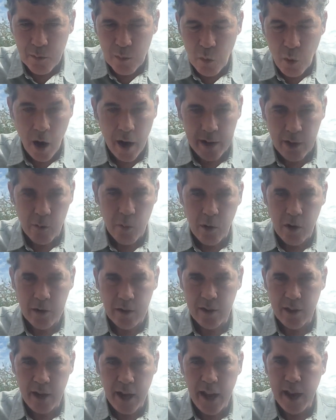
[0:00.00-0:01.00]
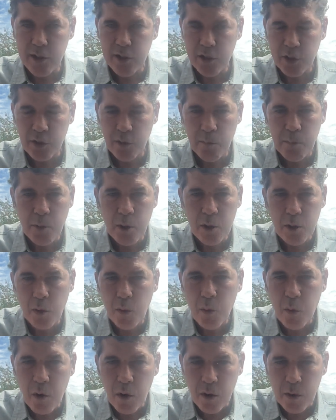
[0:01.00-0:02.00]
why it won the National Book
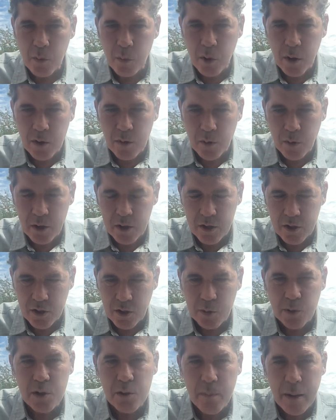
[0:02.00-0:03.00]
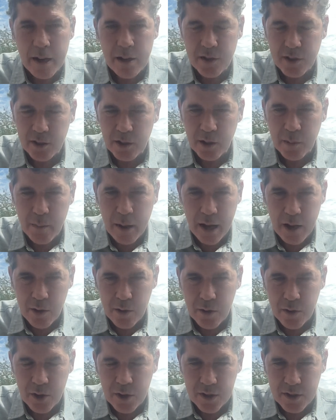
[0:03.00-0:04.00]
Award, what is so special about
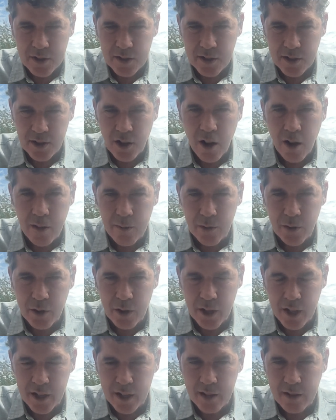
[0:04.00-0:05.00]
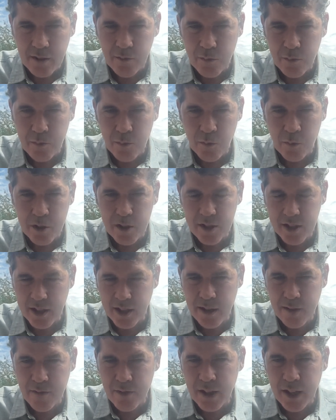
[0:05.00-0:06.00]
this novel that it
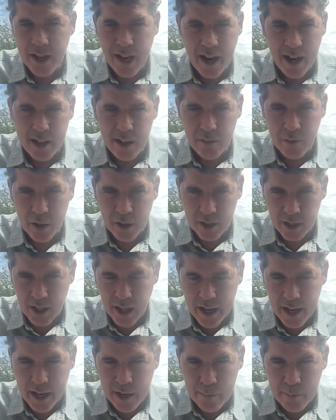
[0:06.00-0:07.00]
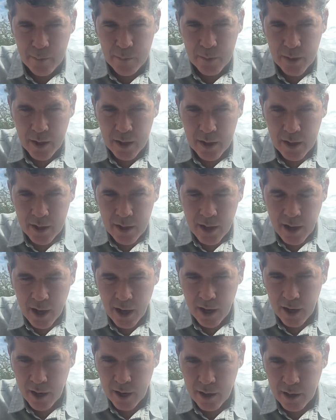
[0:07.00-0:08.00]
received the kind of acclaim,
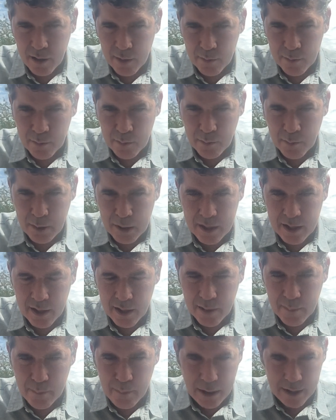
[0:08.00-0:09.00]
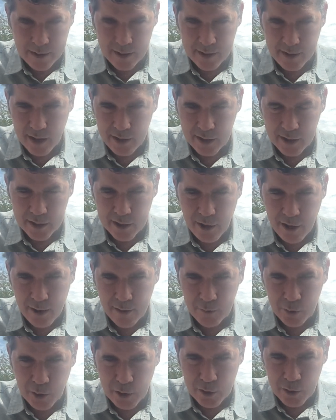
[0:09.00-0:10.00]
being a best-selling
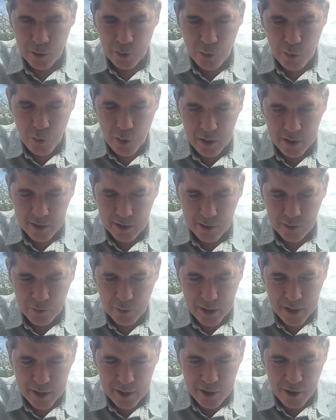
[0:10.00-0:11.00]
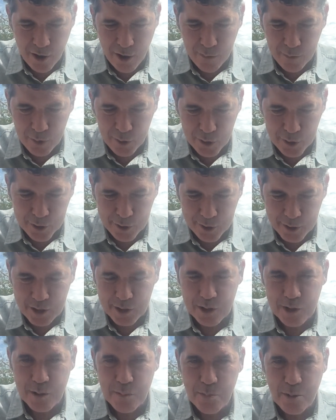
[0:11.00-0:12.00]
novel. Like, who wants to read a novel that's
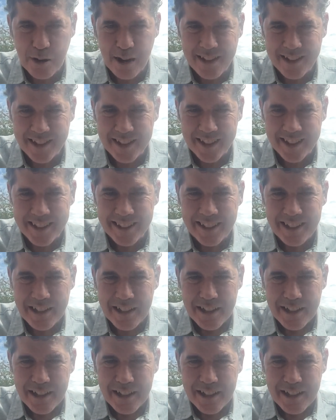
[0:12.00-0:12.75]
this depressing?